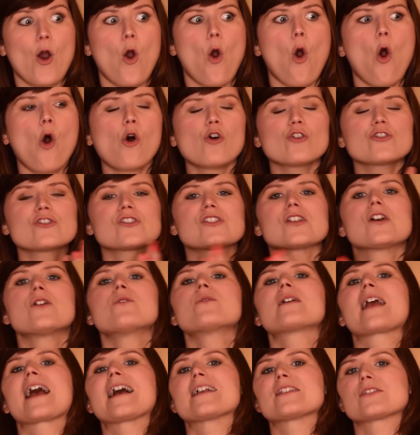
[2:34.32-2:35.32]
also
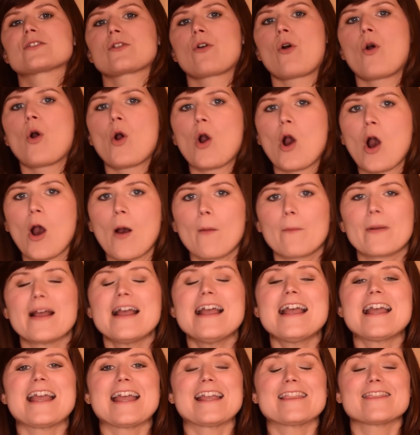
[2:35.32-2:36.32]
gets caught up
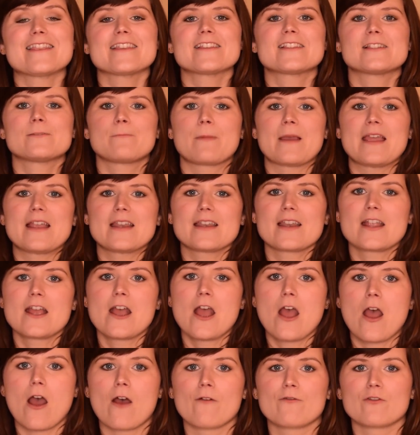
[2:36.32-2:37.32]
in the spin
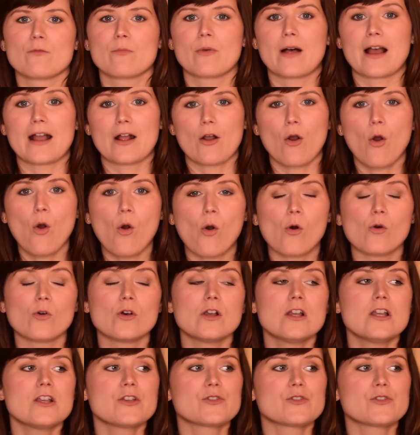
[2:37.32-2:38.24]
of the black hole.